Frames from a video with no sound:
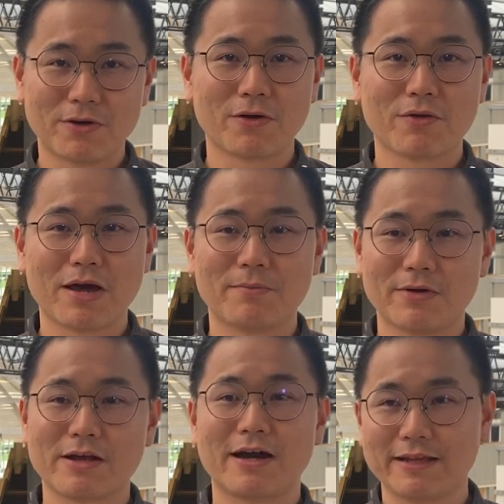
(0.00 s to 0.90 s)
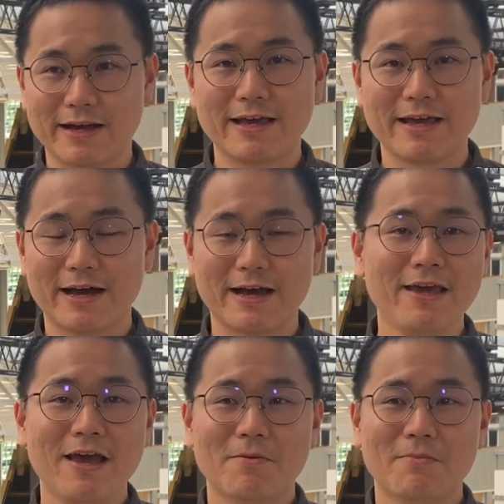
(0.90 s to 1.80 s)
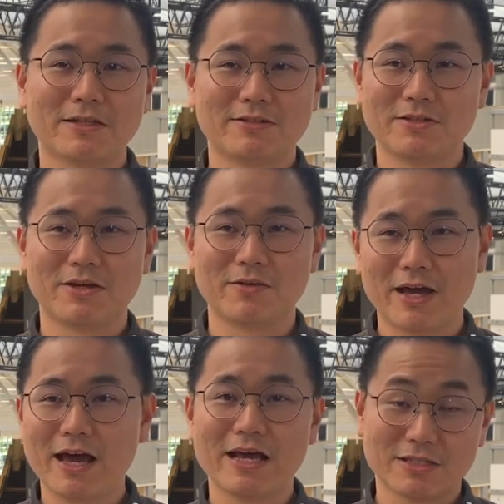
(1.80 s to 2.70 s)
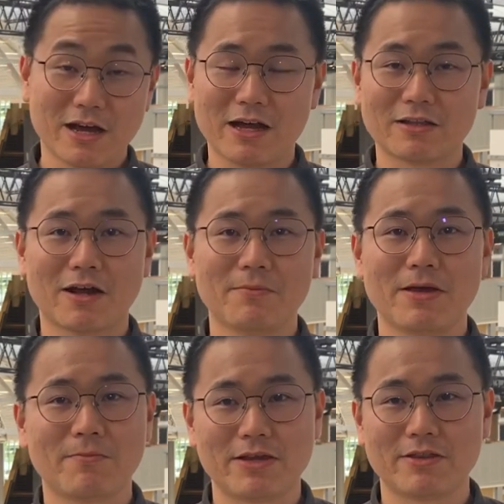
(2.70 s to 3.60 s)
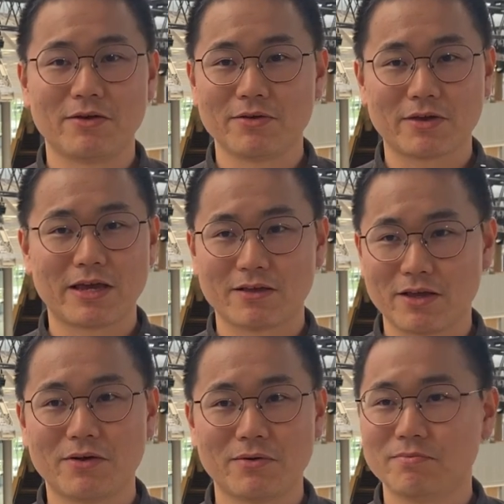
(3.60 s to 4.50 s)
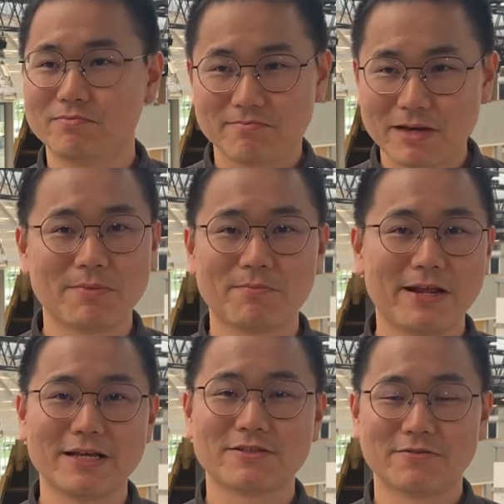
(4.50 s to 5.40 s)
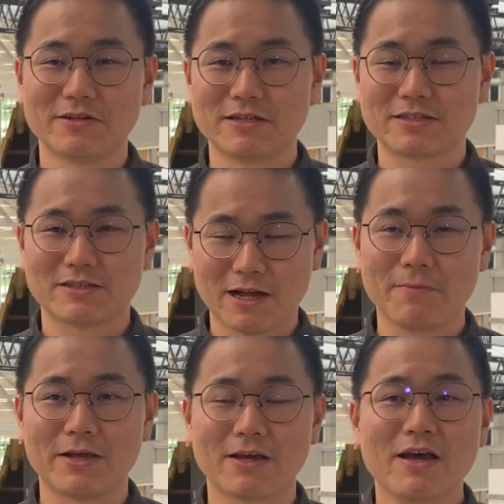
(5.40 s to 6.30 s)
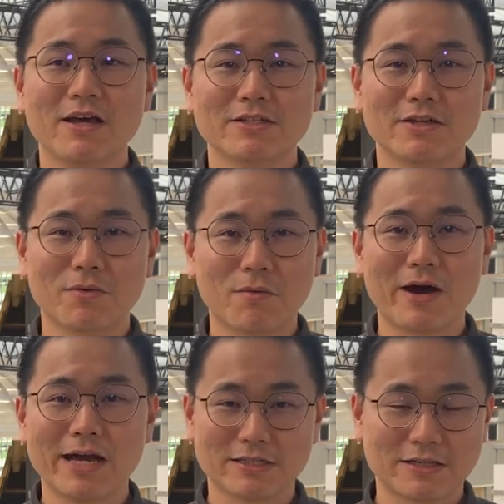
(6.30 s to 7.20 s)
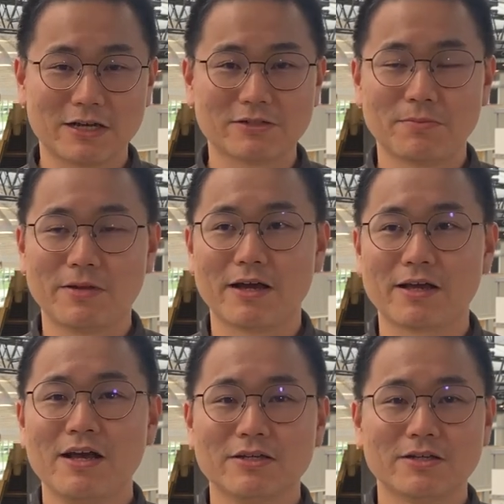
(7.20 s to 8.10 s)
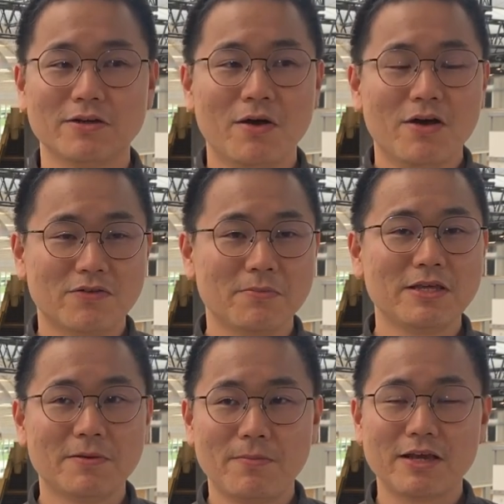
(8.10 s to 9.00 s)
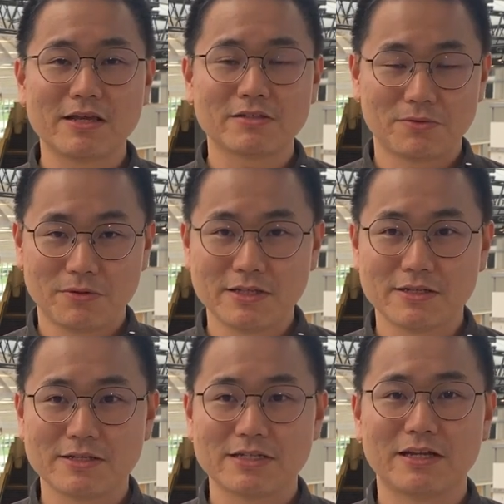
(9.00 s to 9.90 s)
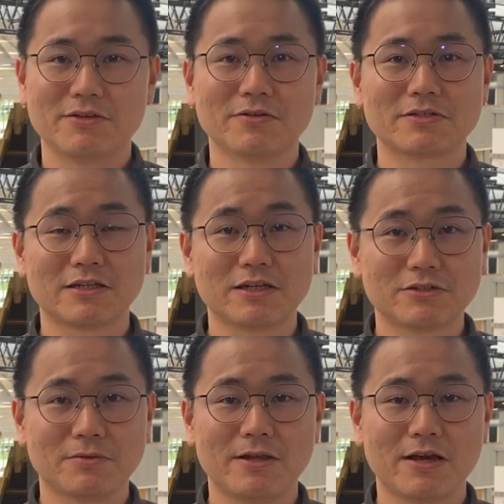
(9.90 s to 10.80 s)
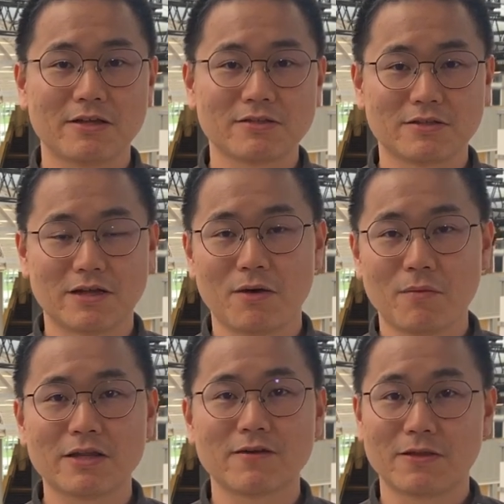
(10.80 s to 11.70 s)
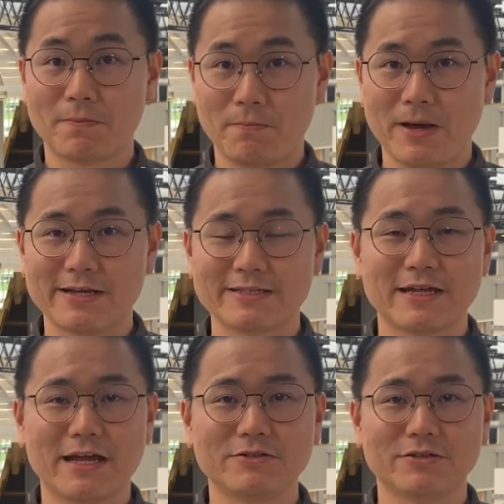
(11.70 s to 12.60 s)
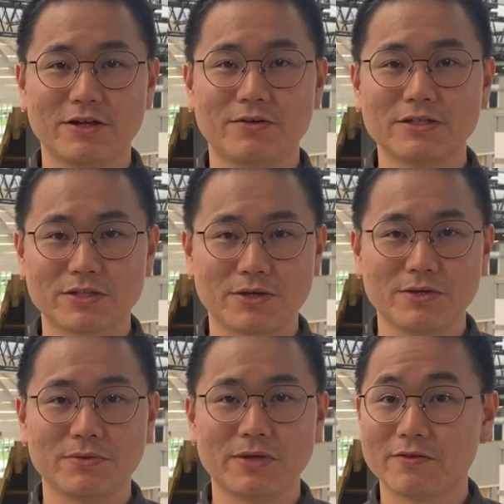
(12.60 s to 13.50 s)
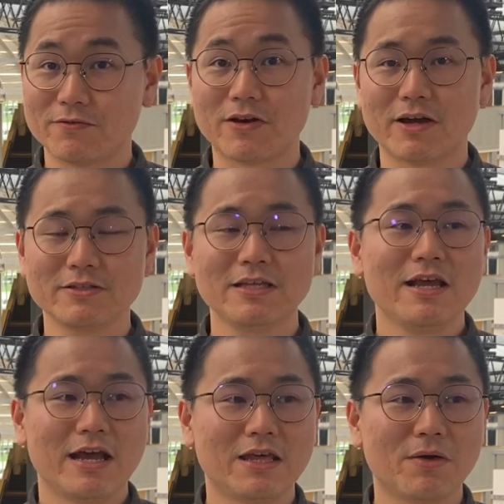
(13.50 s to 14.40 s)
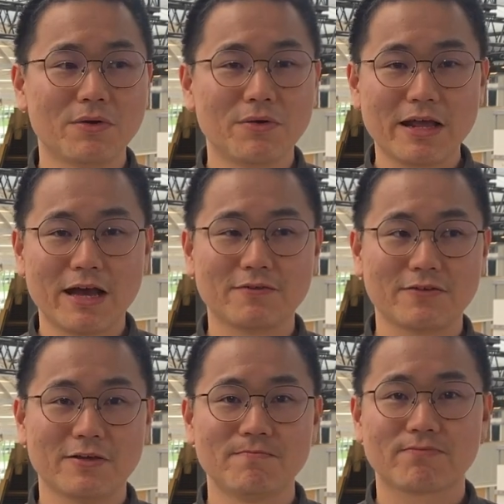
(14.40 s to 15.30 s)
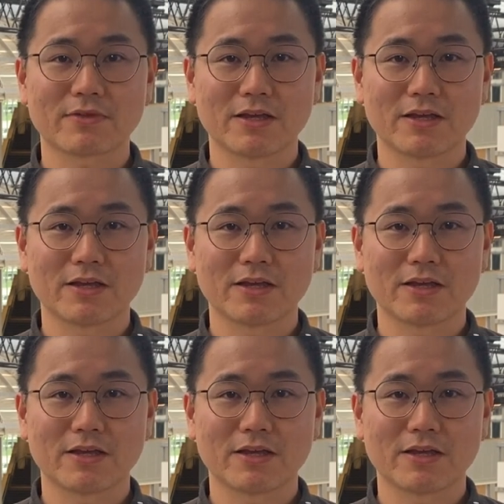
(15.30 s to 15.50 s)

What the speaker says: program regarding AI, but you know, AI is a hot topic, but you know, you can go many places for this topic. So why CentraleSupélec? So for me, the biggest reason is that, you know, CentraleSupélec is one of the best engineering school in France. And then we really have a